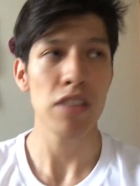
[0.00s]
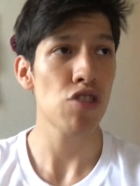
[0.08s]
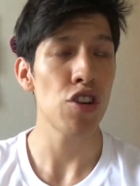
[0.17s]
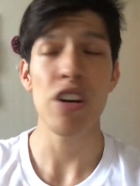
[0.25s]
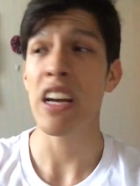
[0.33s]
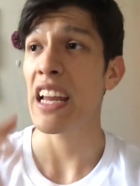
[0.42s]

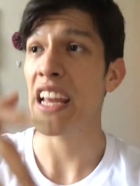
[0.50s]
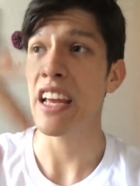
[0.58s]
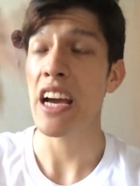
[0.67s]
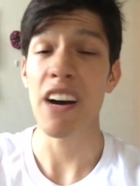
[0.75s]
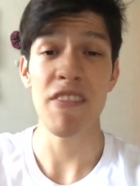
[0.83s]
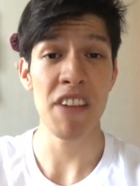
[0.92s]
So you can
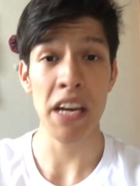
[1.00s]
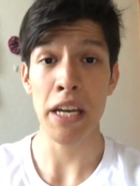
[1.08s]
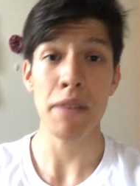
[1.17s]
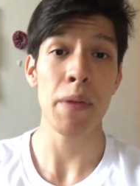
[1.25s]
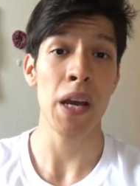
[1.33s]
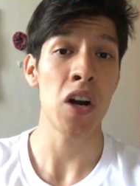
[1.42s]
eat a
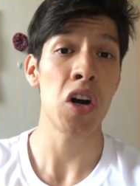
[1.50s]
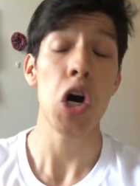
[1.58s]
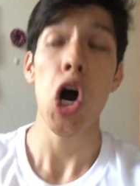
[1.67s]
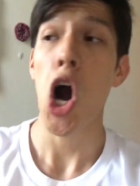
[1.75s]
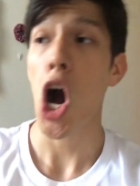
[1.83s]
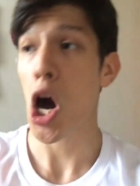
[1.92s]
vegan meal,
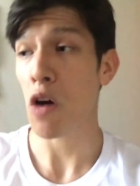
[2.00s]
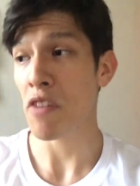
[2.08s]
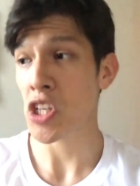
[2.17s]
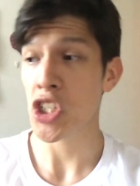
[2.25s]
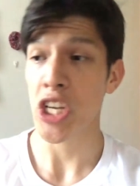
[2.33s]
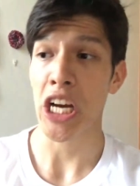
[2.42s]
all
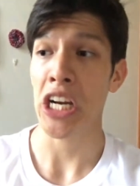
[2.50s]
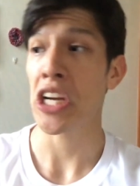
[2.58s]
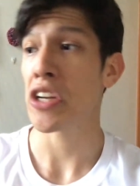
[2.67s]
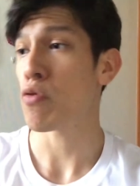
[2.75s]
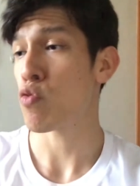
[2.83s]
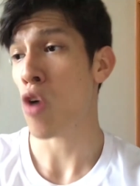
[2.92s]

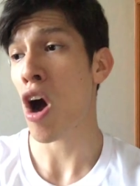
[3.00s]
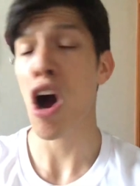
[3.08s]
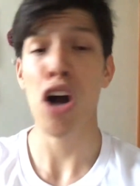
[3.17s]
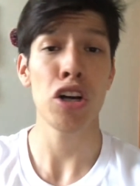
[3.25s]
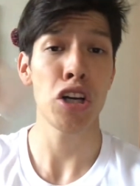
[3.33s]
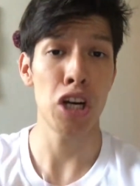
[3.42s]
vegetarian,
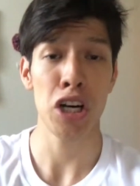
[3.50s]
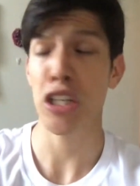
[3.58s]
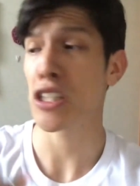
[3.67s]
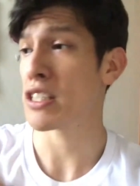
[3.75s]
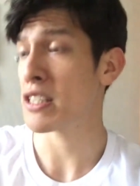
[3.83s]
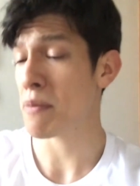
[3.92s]
raw,
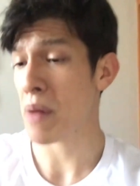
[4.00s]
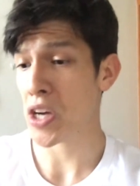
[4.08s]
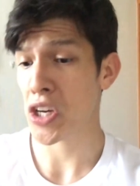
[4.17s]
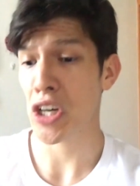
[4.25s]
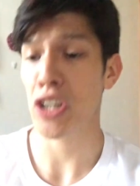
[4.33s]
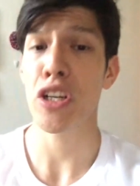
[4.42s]
cooked,
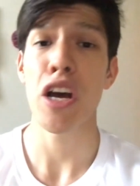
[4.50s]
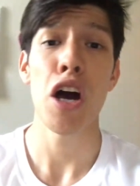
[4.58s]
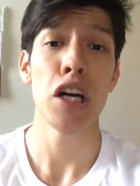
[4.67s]
semi-cooked,